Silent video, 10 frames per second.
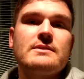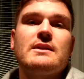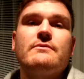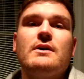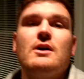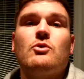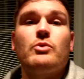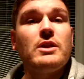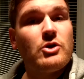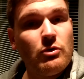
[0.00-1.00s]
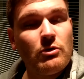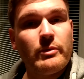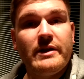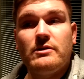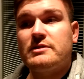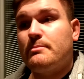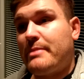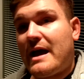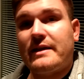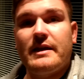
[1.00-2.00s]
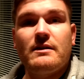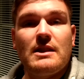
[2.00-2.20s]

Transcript: they have really cool reels, backing,